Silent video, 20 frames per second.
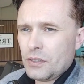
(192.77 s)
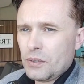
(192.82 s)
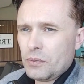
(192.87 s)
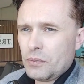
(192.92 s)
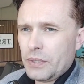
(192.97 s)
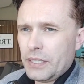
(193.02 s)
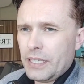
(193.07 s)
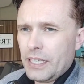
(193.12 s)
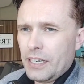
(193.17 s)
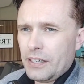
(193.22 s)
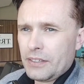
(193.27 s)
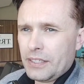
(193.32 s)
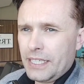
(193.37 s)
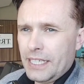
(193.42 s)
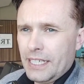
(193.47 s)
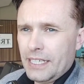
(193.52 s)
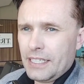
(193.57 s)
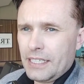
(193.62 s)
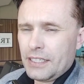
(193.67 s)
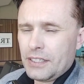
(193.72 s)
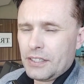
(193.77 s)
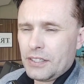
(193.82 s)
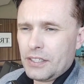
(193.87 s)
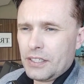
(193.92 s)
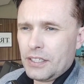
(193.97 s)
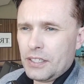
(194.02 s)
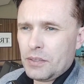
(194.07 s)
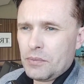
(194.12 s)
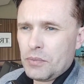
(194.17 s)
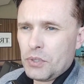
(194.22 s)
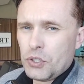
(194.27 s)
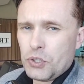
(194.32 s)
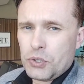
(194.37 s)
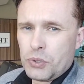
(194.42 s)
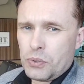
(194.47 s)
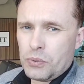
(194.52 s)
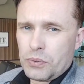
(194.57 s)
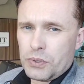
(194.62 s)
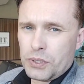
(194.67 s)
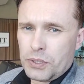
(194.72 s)
without getting the
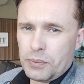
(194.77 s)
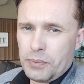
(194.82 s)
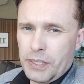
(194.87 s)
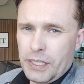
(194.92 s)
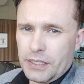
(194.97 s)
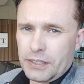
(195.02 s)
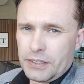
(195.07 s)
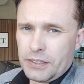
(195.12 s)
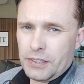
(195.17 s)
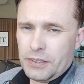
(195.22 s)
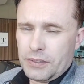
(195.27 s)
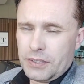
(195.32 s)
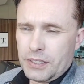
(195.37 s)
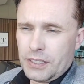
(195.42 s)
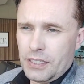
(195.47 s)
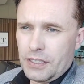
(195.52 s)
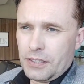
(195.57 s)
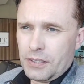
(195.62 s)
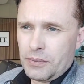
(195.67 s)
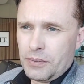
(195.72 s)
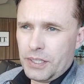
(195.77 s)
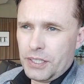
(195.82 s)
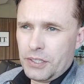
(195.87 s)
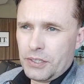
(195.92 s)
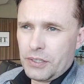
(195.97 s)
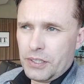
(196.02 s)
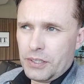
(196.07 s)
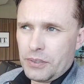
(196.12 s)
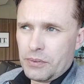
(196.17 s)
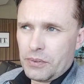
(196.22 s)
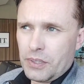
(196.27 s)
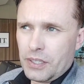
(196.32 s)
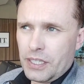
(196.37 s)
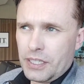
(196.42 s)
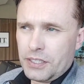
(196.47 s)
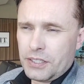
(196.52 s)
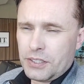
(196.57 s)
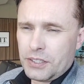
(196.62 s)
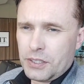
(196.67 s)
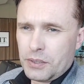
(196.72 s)
mutual respect. And I'll say that when you're in a
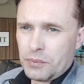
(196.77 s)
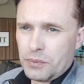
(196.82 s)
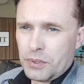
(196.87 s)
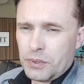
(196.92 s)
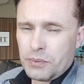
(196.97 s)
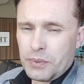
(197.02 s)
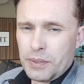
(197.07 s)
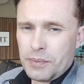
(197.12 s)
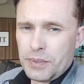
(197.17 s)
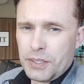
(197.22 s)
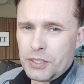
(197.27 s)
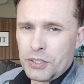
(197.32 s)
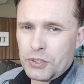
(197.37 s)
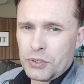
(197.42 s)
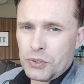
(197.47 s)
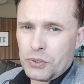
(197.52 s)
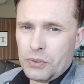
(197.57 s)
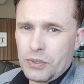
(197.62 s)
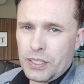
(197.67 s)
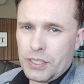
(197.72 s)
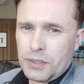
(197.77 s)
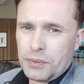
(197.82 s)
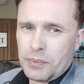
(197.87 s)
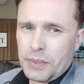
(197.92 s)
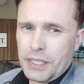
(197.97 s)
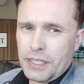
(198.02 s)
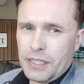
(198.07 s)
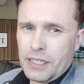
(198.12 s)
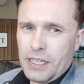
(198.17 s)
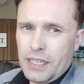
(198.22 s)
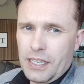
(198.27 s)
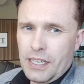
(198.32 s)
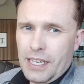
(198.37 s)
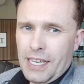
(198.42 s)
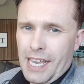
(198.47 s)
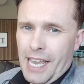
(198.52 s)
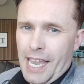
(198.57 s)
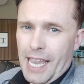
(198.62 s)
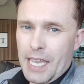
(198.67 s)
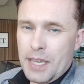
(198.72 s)
relationship with women, you should always be
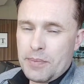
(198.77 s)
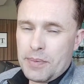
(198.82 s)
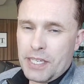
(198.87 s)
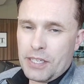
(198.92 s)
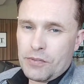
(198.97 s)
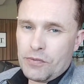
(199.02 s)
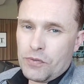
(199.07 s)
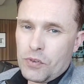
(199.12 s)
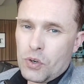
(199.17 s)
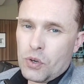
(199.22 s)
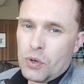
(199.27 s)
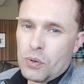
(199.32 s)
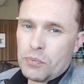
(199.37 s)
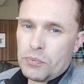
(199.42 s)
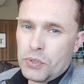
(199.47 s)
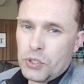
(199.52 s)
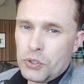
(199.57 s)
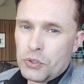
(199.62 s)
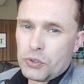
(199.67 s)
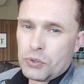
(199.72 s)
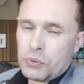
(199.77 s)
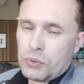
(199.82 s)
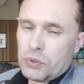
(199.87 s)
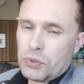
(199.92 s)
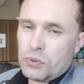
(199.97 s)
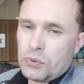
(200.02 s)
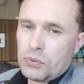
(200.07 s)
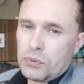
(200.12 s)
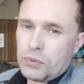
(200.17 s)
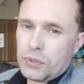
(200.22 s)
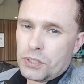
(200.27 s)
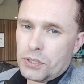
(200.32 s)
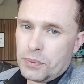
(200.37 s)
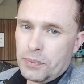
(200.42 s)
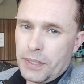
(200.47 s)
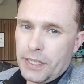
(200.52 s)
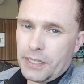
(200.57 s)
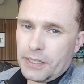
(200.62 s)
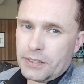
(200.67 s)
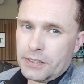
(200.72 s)
aiming for mutual
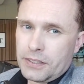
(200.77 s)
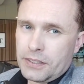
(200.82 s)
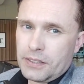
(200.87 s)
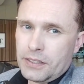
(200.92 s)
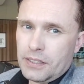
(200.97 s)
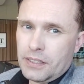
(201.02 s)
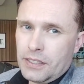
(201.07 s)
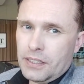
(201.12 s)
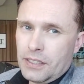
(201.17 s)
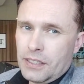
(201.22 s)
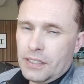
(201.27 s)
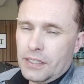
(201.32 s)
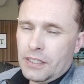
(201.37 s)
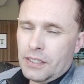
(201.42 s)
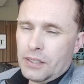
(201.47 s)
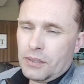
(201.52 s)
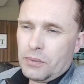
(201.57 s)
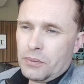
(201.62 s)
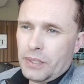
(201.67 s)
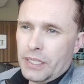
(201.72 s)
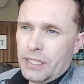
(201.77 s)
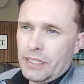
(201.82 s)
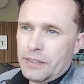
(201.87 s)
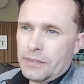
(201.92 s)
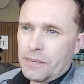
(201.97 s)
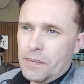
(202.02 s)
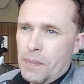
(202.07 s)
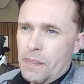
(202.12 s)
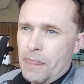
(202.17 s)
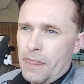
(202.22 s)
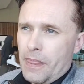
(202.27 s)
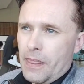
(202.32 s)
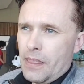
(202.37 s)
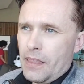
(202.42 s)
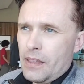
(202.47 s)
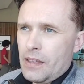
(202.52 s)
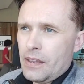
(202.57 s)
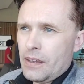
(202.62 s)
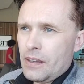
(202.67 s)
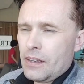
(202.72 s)
respect, when
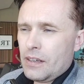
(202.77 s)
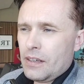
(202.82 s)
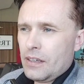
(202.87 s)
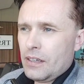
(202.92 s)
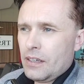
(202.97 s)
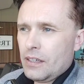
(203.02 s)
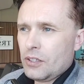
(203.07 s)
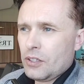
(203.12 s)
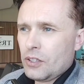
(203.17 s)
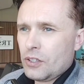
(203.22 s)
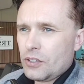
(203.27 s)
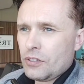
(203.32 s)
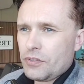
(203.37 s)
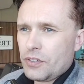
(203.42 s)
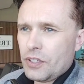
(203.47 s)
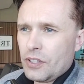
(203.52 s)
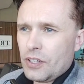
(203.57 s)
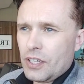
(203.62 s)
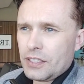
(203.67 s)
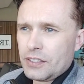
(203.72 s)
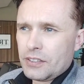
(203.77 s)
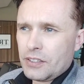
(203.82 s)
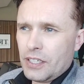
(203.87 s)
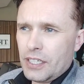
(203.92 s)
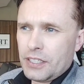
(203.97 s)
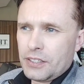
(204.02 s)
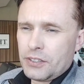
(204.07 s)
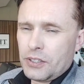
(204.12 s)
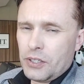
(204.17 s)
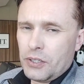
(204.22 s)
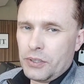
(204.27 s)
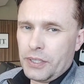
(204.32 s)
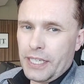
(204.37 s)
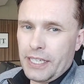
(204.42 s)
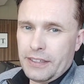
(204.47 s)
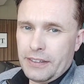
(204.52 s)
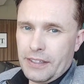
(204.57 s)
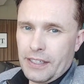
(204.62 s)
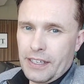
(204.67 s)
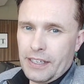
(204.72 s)
a lot of the nice guys don't
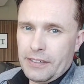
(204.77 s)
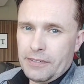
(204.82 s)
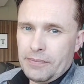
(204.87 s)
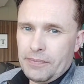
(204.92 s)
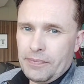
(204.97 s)
get that.